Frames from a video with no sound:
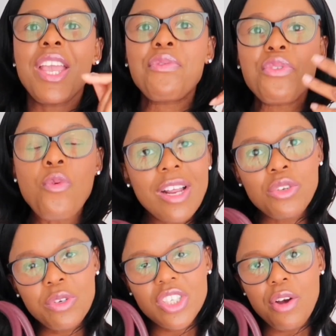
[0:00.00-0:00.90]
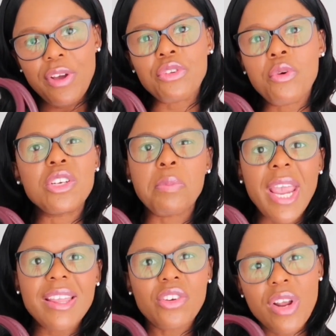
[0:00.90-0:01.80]
if you want good stuff and you don't want to
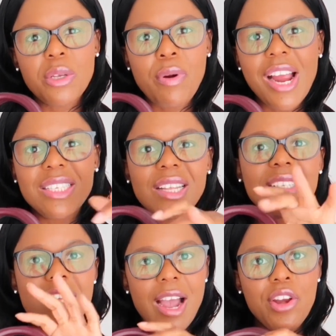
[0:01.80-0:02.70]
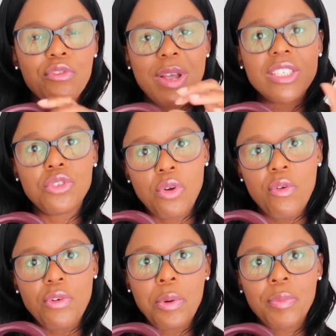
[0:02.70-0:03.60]
pay that crazy price, these are the kind of bags that you go for.